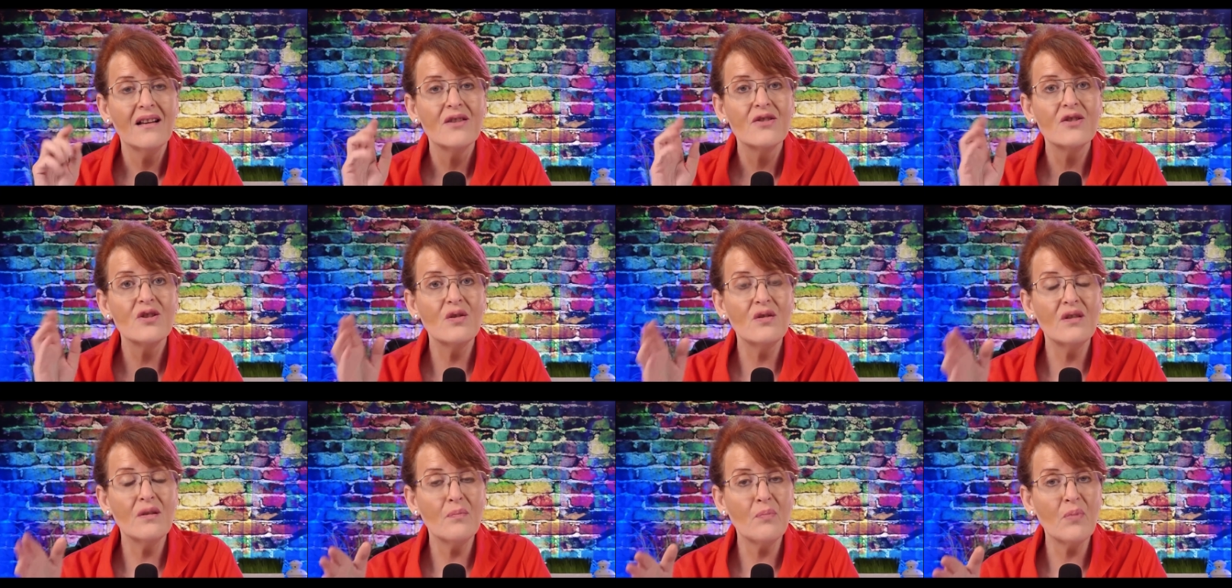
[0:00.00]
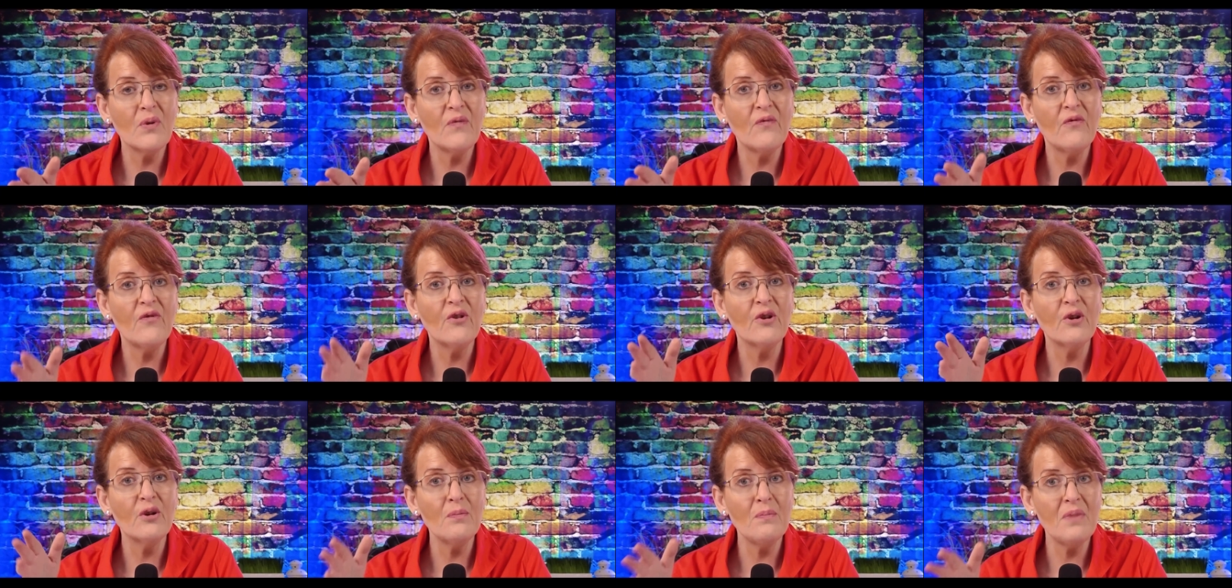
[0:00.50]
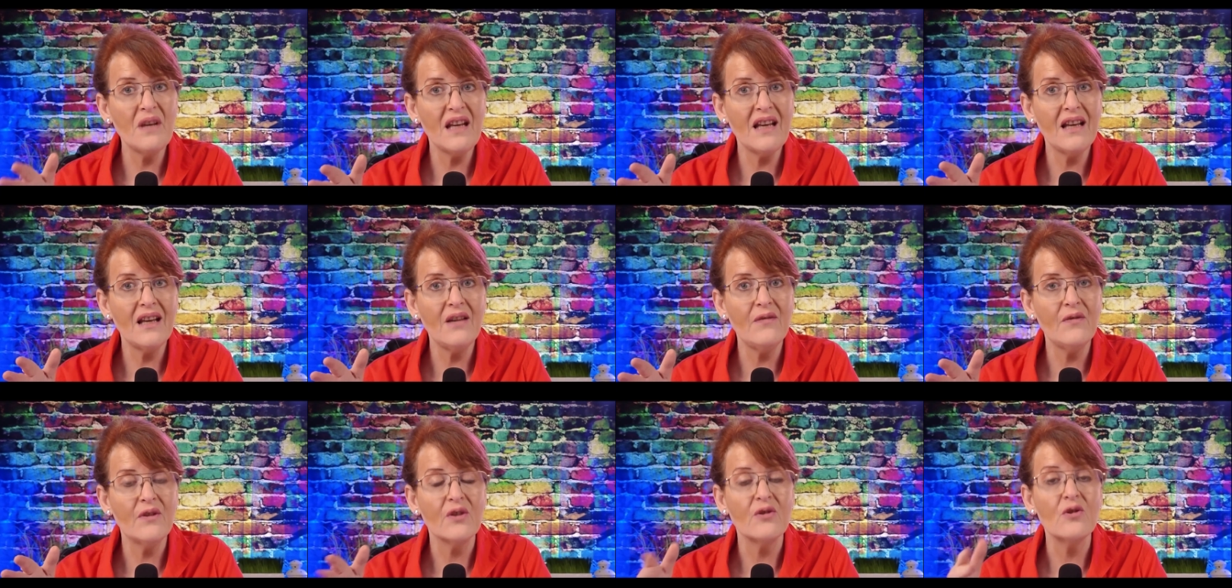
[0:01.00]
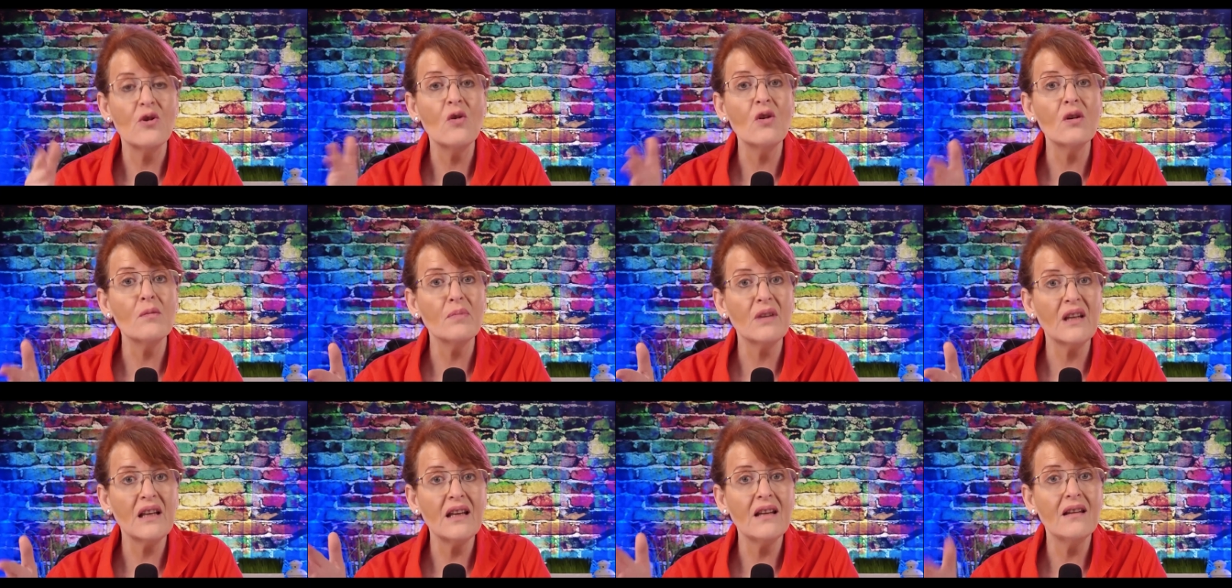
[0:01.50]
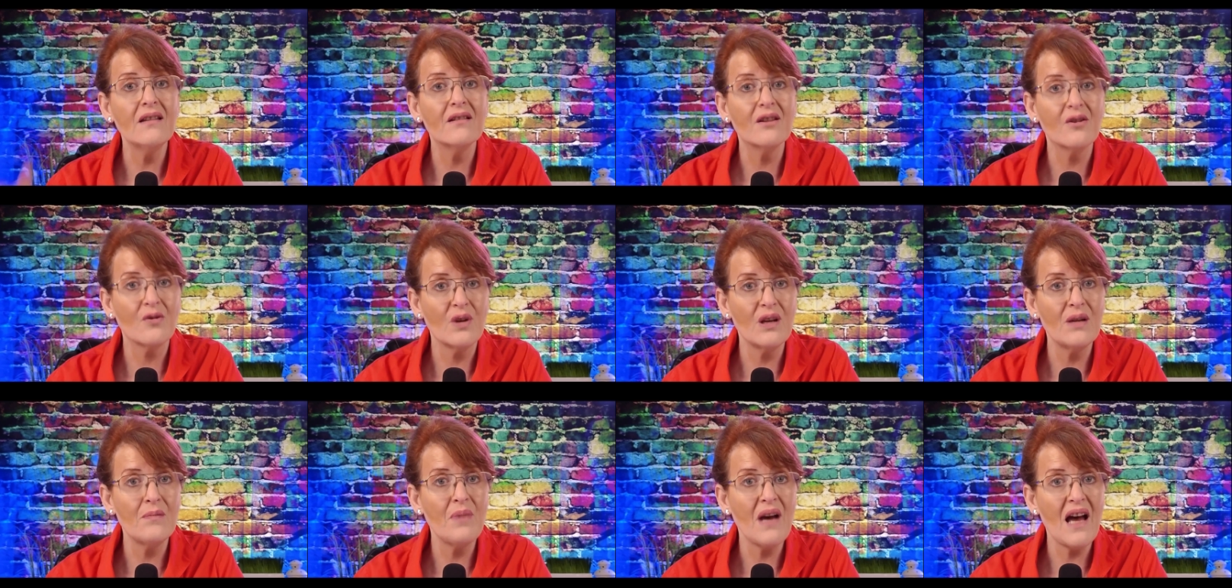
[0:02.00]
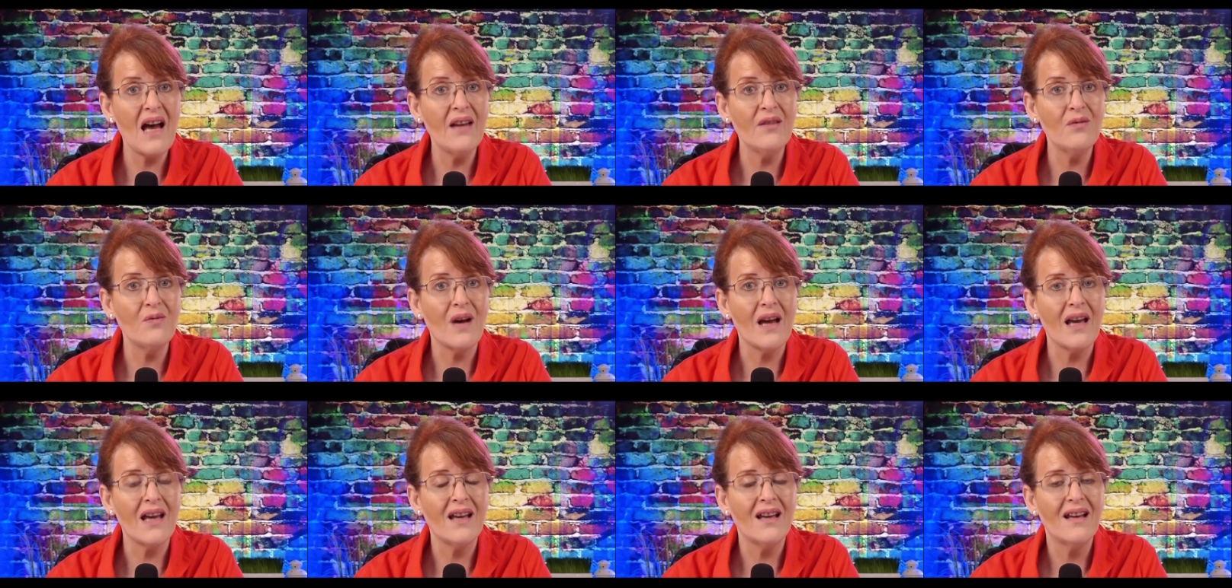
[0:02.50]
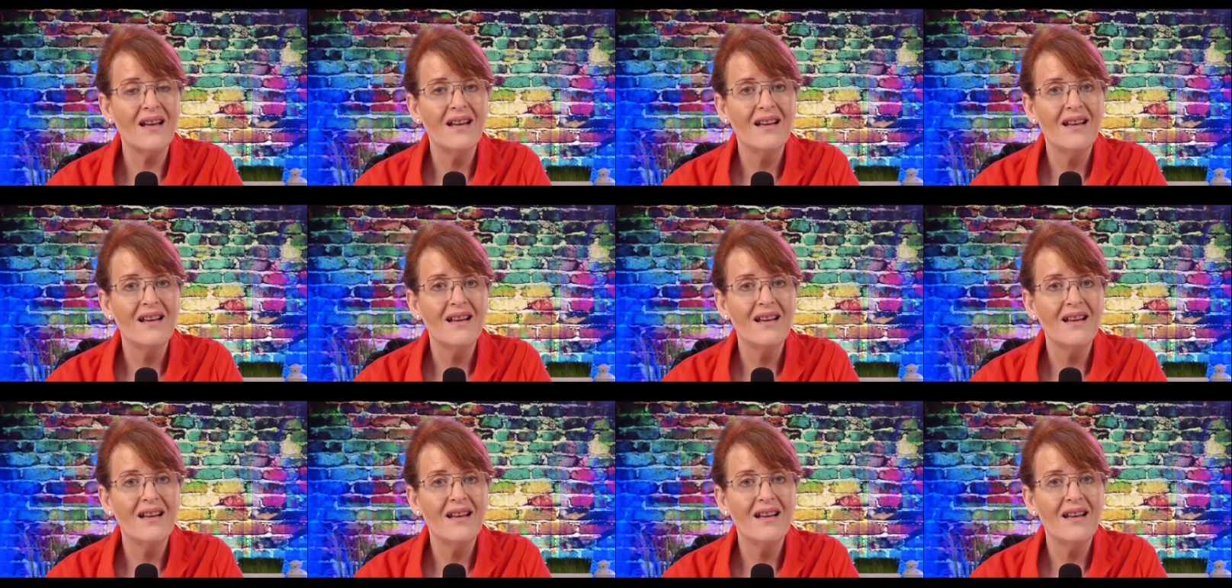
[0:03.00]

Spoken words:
to the preferred behavior, notably the green pathway.